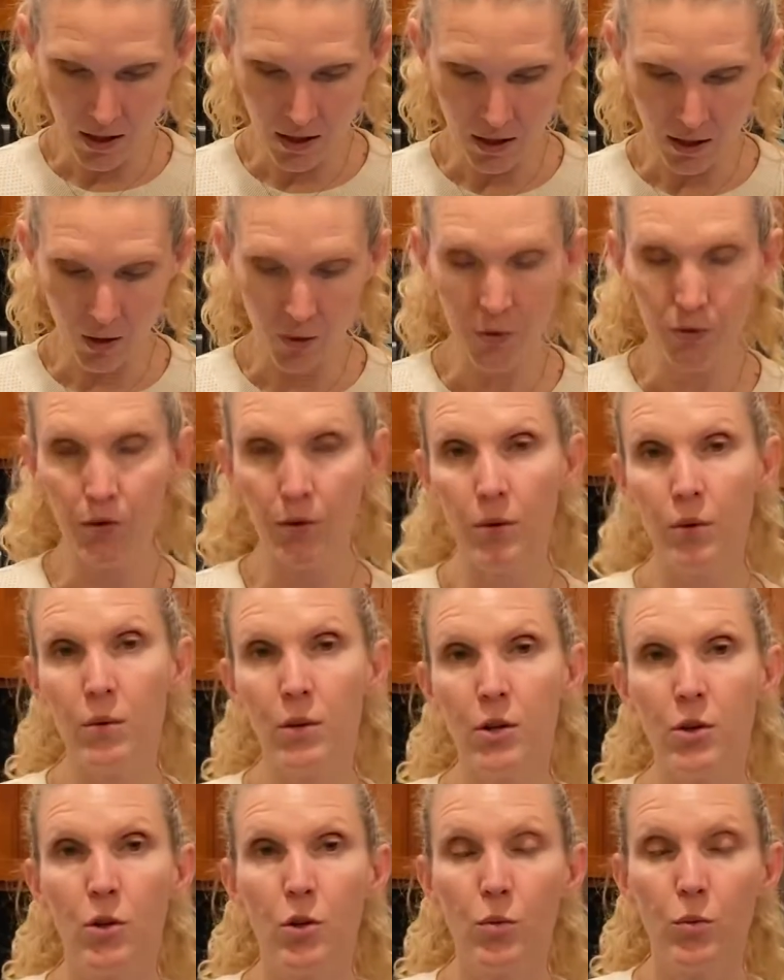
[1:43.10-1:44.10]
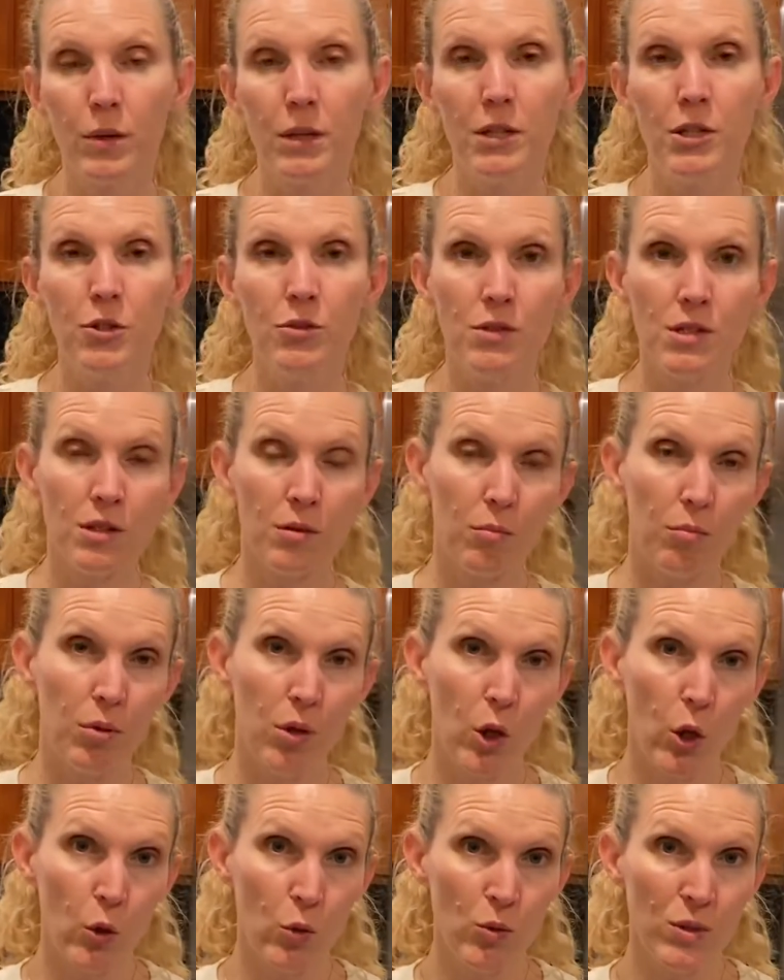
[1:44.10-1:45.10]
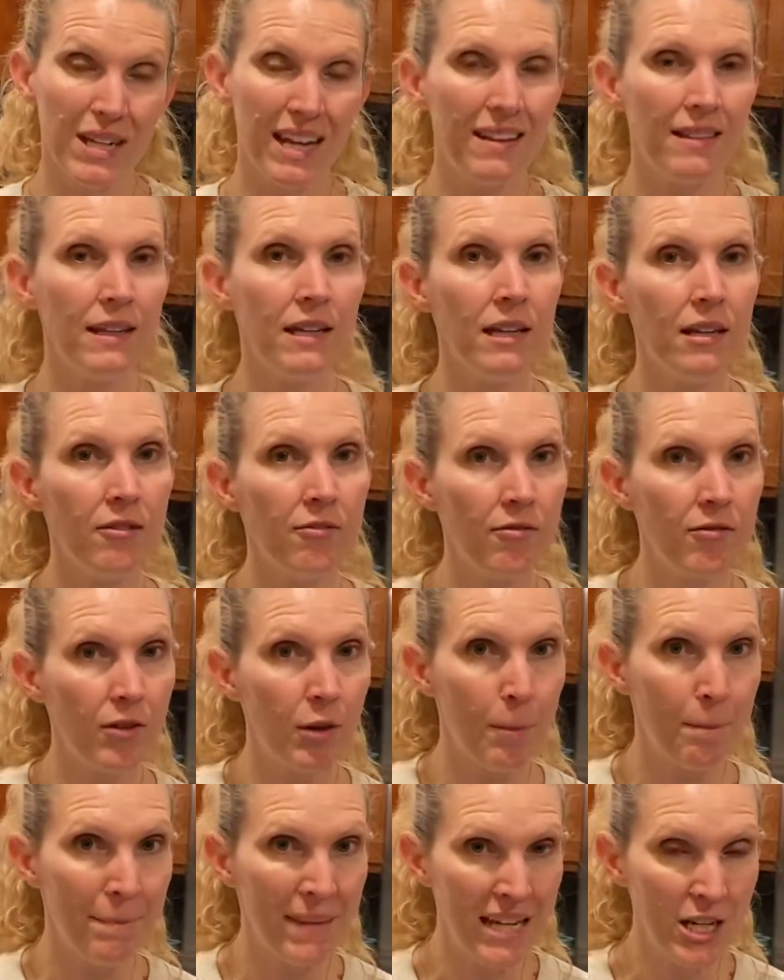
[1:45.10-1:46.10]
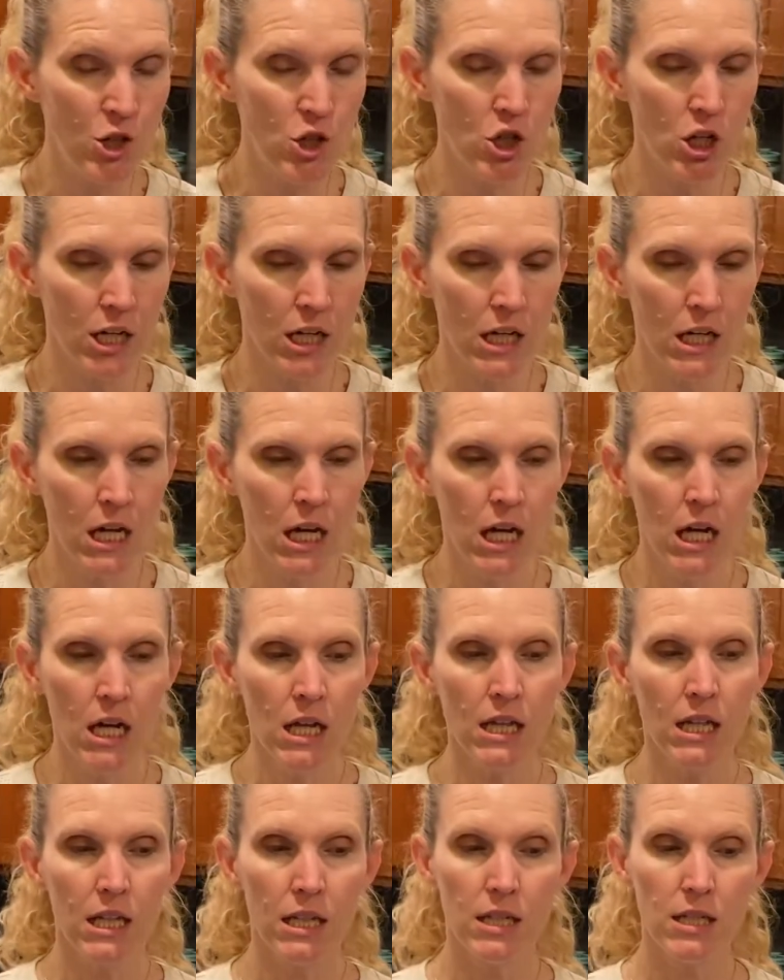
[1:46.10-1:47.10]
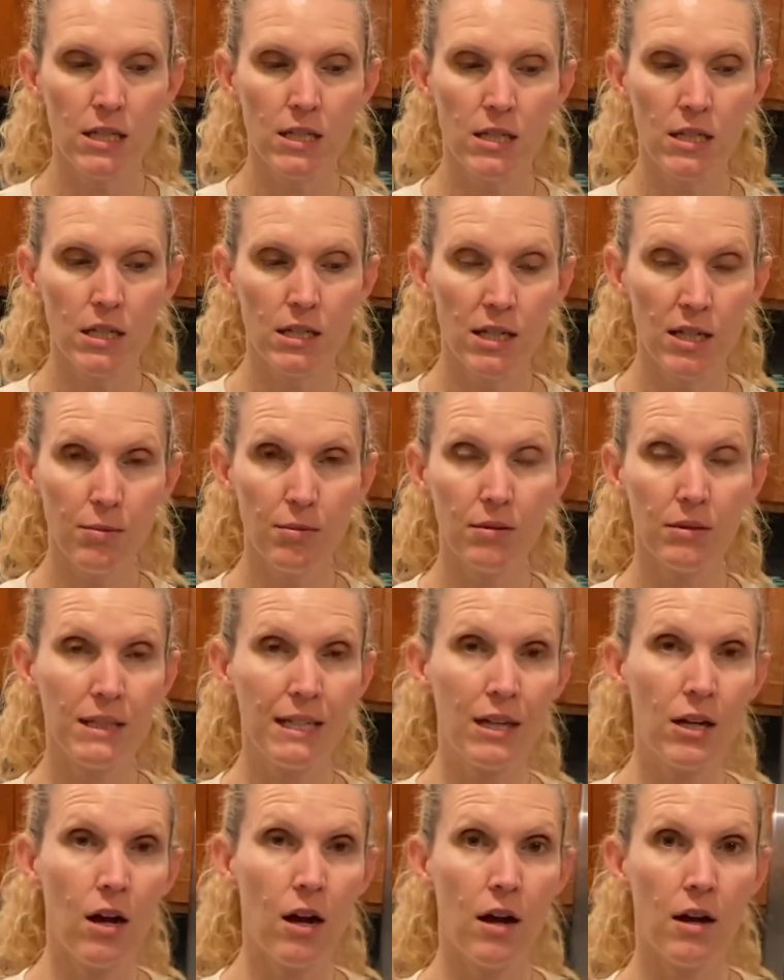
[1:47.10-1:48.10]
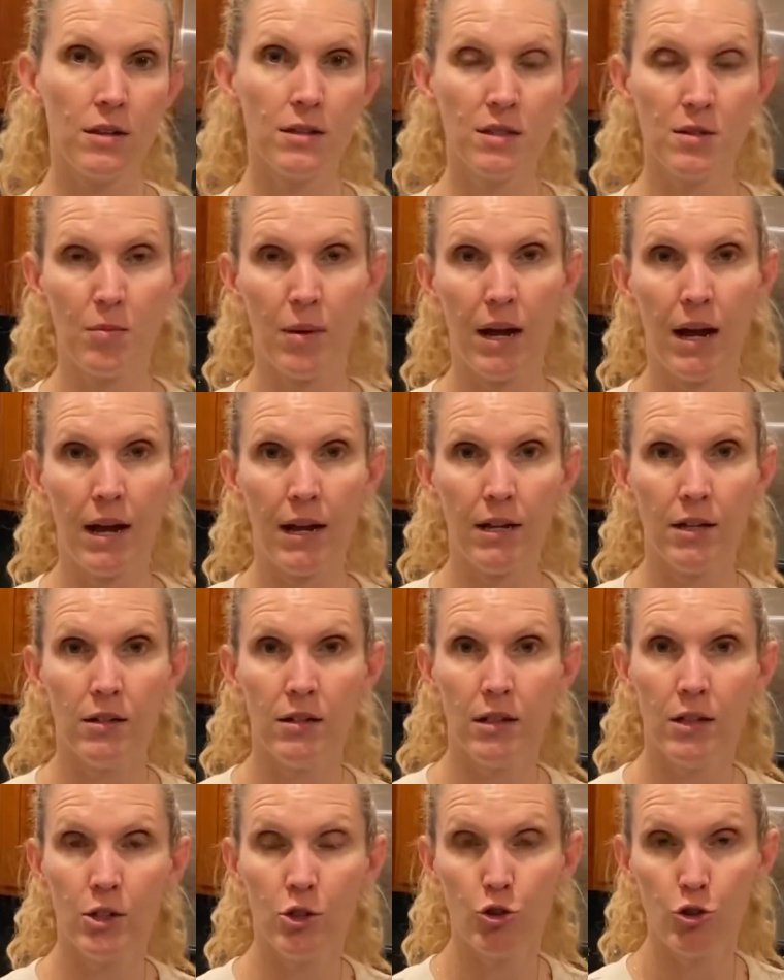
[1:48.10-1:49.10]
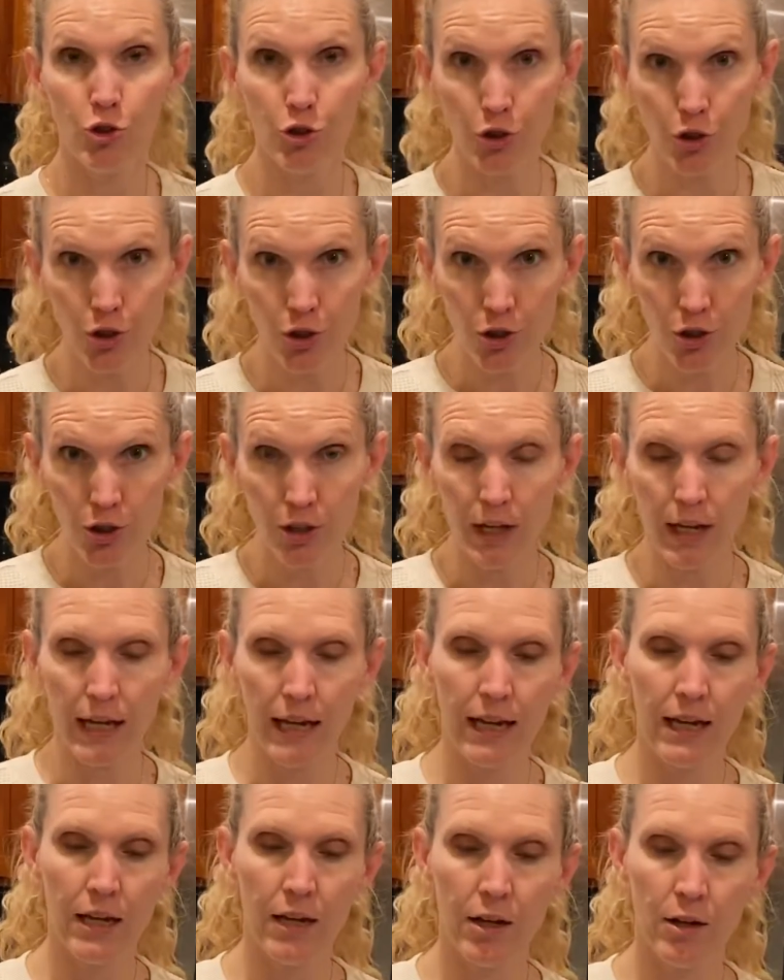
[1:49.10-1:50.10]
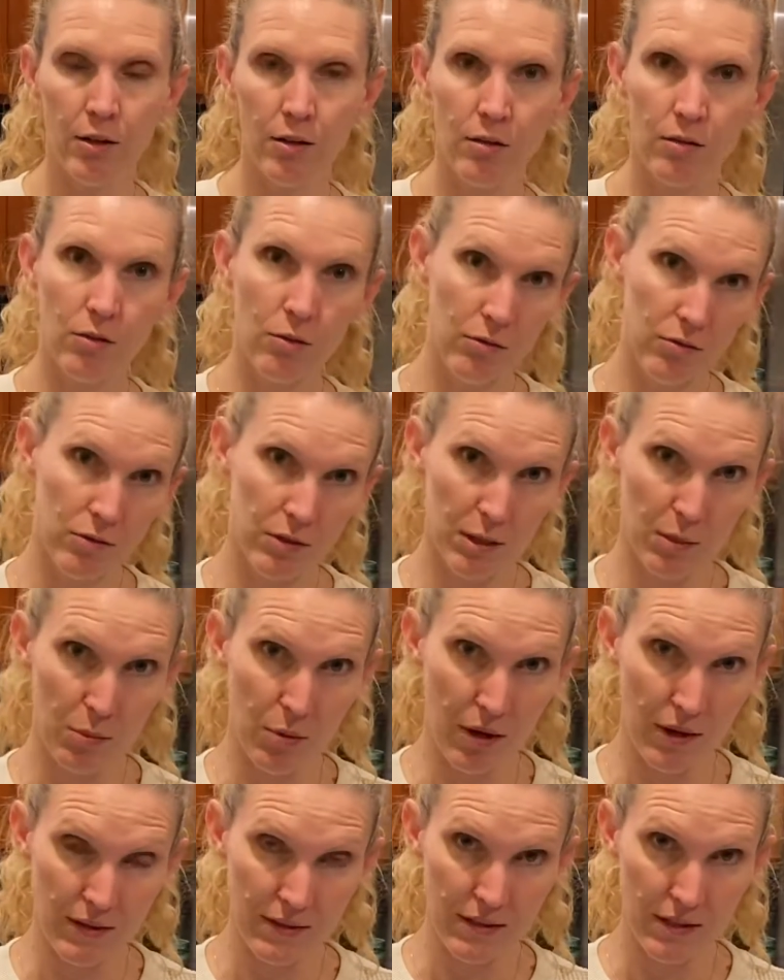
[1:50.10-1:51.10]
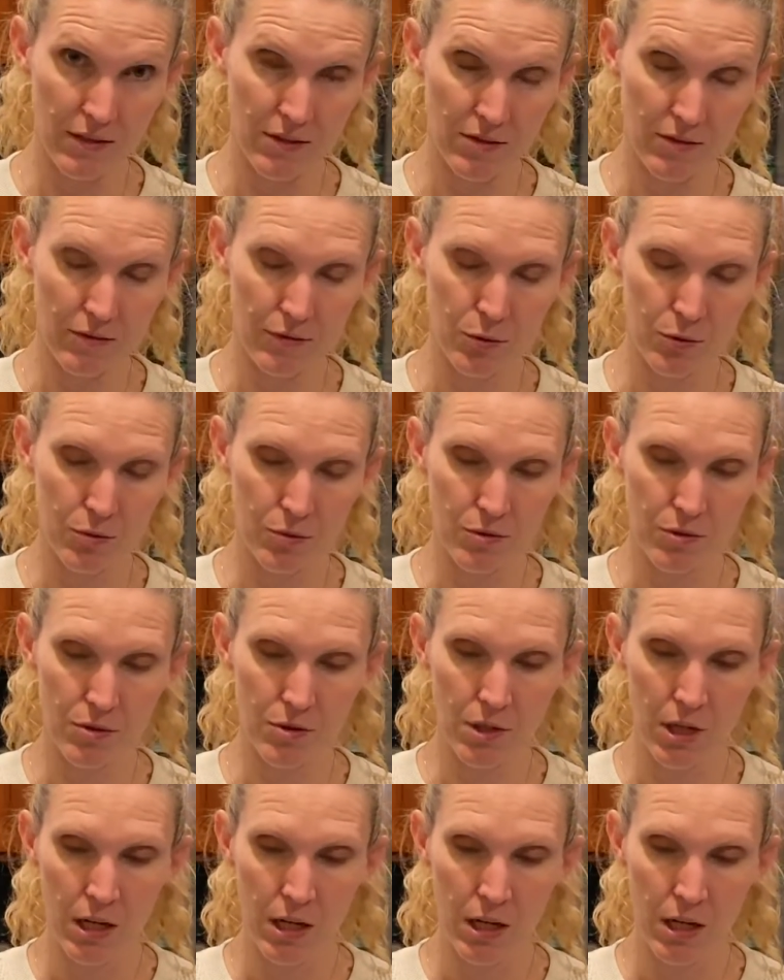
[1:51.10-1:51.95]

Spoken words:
Also, I want to reduce the bloat and the inflammation that is typically caused by sugar and overly processed foods.